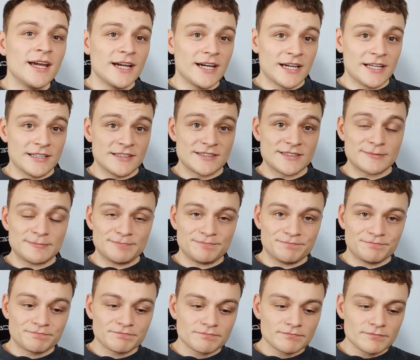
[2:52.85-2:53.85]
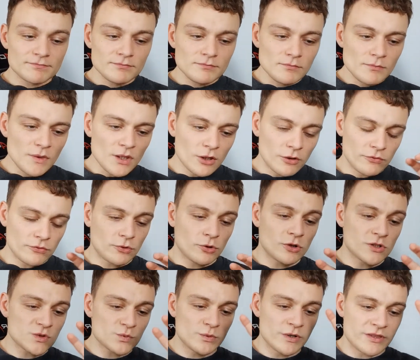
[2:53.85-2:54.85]
And of
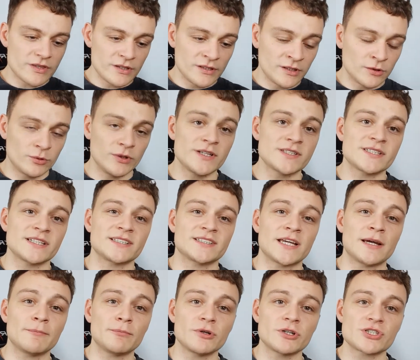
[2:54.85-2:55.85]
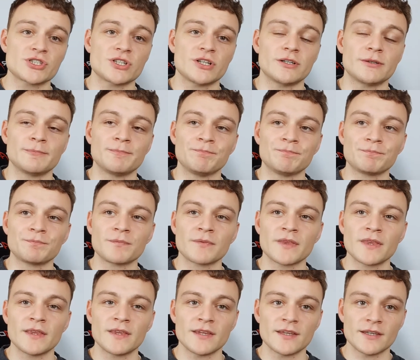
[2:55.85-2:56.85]
course, with increasing temperature,
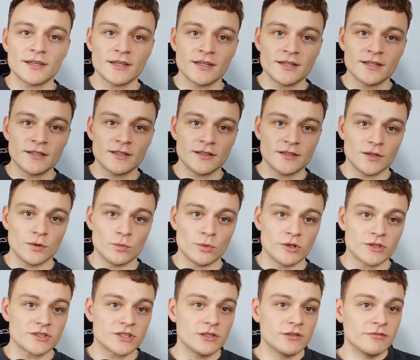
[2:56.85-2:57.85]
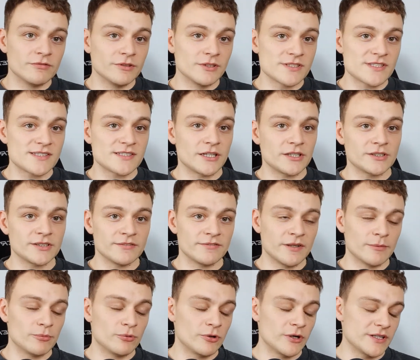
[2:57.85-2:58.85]
the water will start
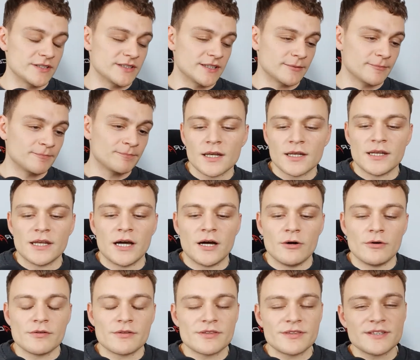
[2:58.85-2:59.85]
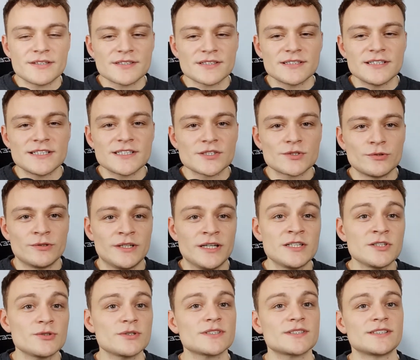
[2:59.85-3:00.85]
evaporating. Now, this leads to an
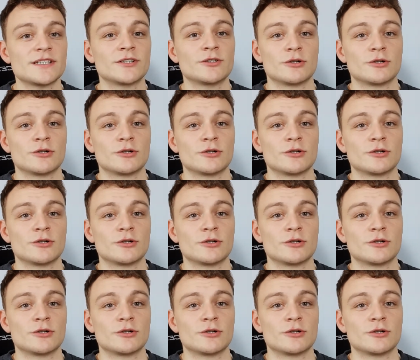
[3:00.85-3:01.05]
interesting